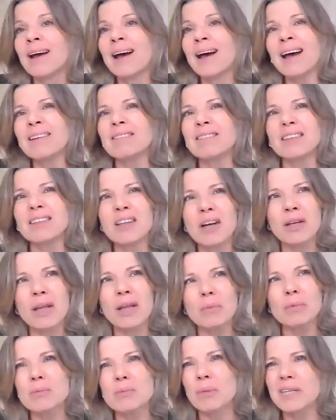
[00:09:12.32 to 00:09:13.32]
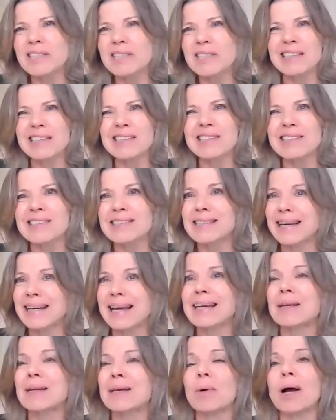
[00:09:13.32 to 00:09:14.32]
And, that was my tendency
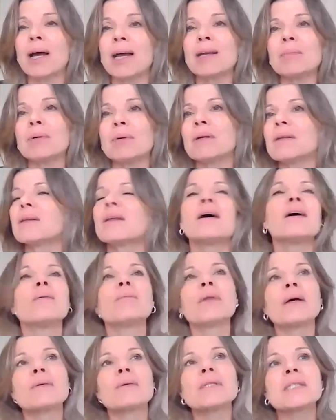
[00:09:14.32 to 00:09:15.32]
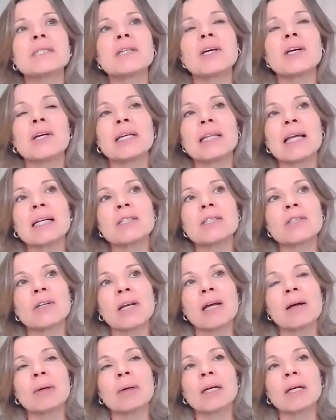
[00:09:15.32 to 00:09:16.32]
anyway, but there was certainly that
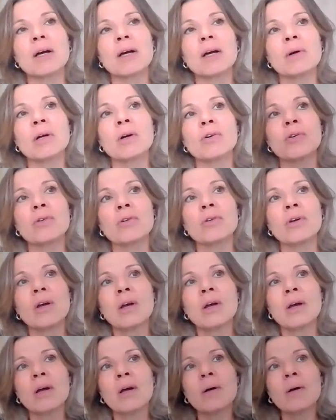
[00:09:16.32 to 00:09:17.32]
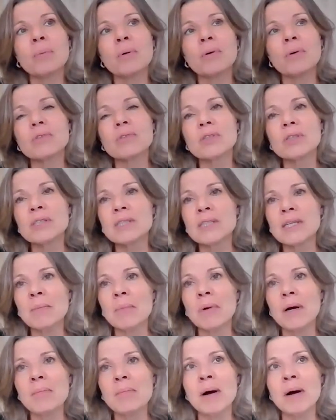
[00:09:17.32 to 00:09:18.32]
dynamic going on. But to see
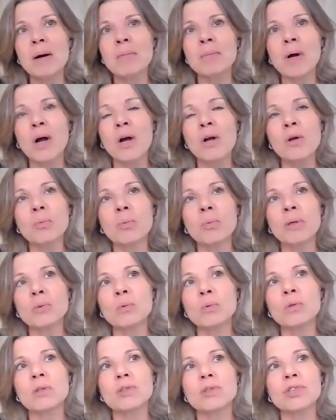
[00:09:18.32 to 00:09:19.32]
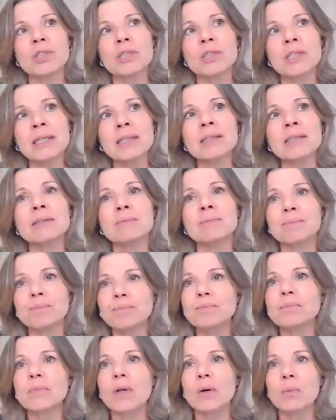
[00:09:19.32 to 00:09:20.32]
my mum cope with all that she did,
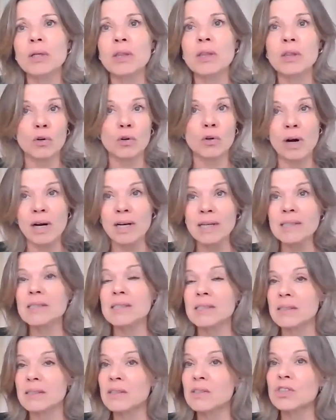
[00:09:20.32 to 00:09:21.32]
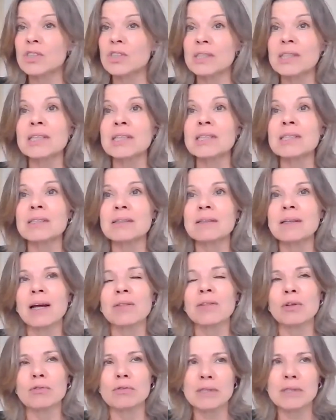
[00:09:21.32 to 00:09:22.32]
with the grace that she did
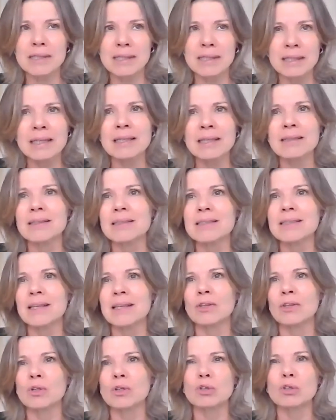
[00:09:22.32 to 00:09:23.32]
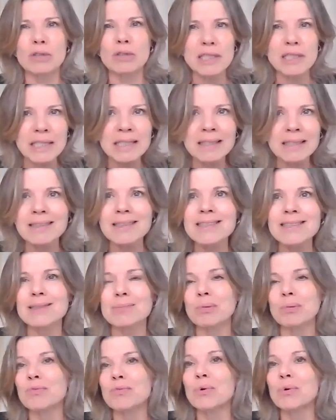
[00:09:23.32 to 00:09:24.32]
and the resilience and the grittiness
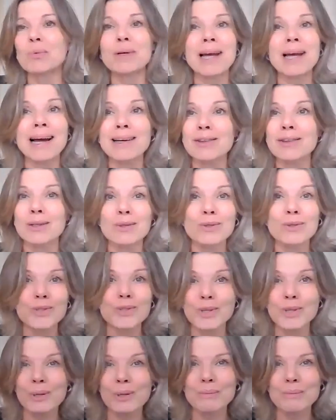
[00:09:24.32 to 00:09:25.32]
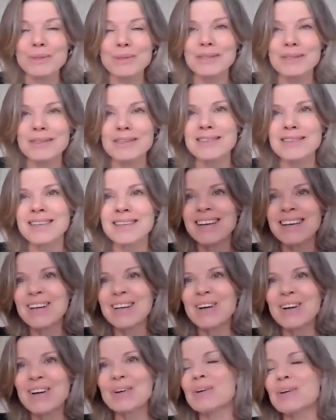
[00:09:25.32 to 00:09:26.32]
before we had those terms as
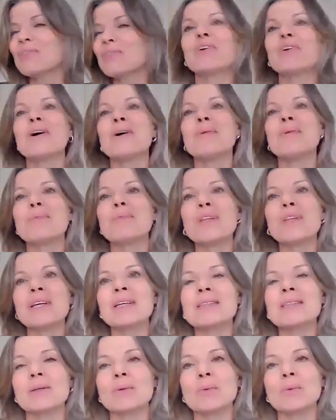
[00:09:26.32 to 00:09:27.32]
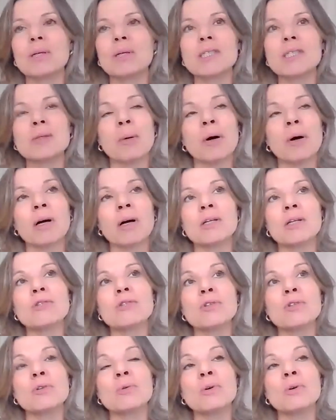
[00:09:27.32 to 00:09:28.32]
kind of things that we aspire
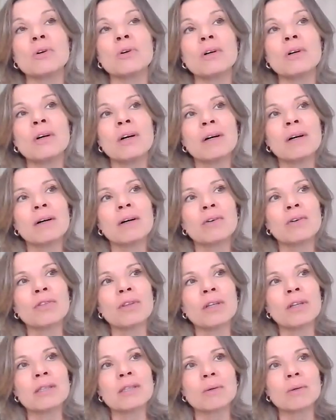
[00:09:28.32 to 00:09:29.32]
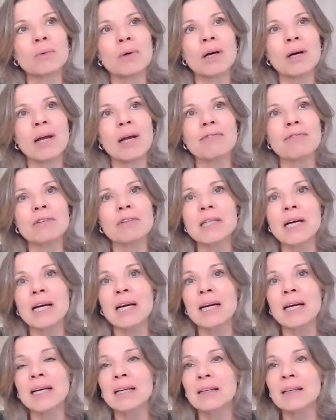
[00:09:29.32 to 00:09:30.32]
to or things that were
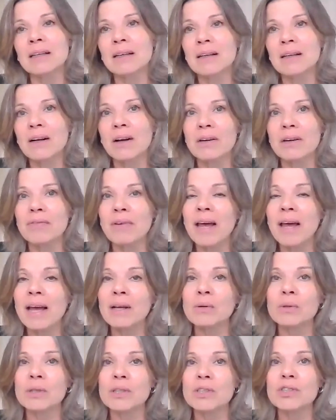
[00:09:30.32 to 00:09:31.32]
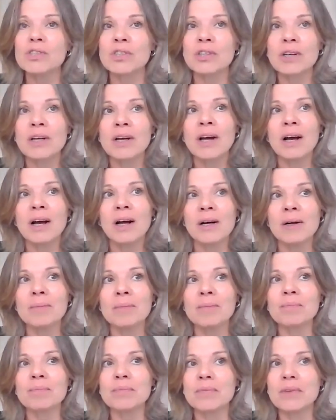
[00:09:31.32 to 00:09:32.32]
everyday kind of language.
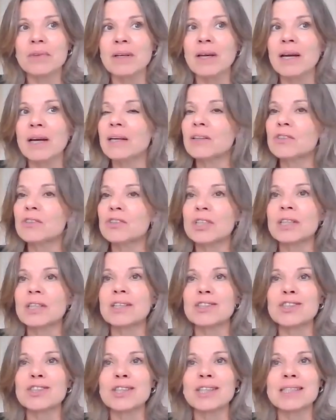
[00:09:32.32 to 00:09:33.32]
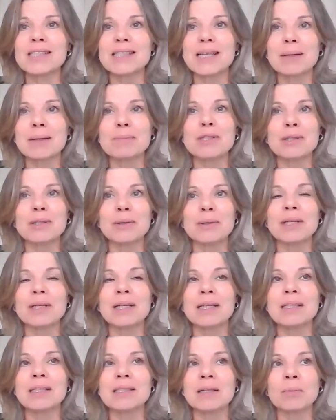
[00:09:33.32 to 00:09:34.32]
She is
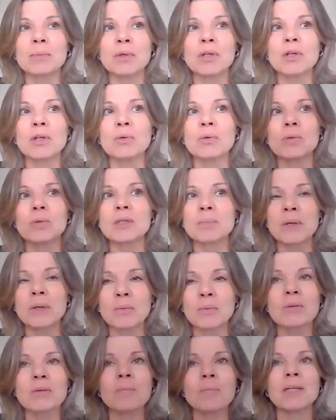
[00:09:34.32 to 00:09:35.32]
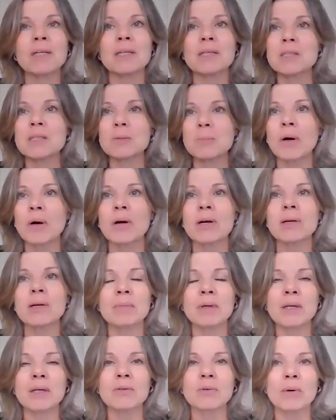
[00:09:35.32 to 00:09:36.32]
absolutely someone who has been with me and inspired
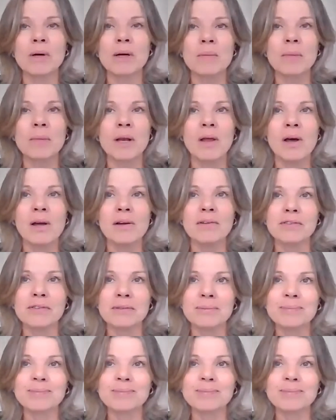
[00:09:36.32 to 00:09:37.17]
me throughout my life.